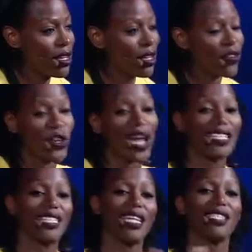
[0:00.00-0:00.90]
of your
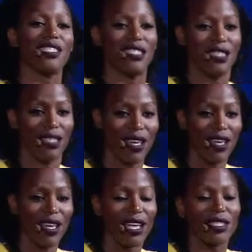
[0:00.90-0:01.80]
identity
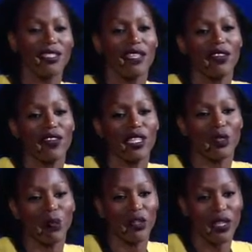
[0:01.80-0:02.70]
as a set of
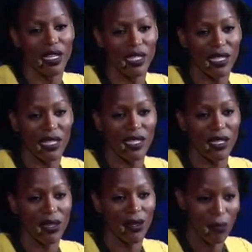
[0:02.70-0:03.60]
experiences
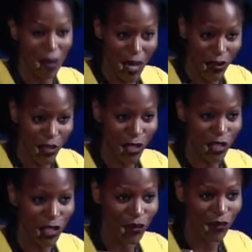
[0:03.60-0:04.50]
may
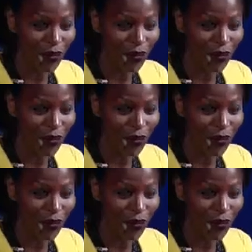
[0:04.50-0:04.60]
emerge.